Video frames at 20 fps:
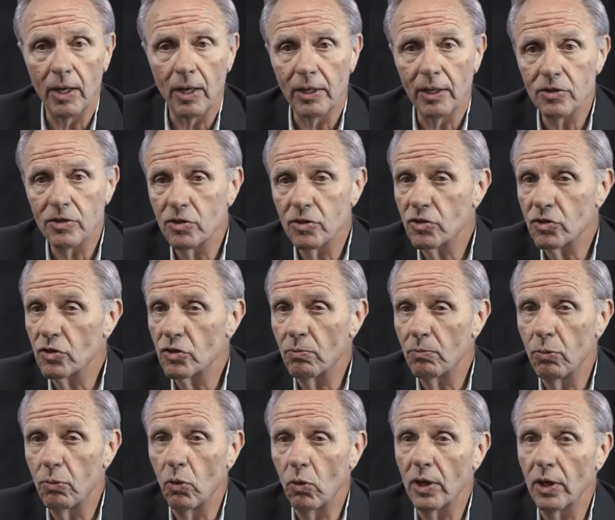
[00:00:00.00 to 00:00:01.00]
instances
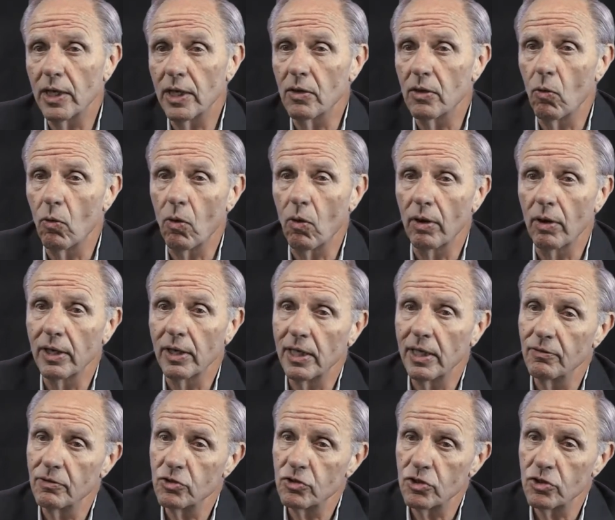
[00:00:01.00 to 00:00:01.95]
of bullying, or even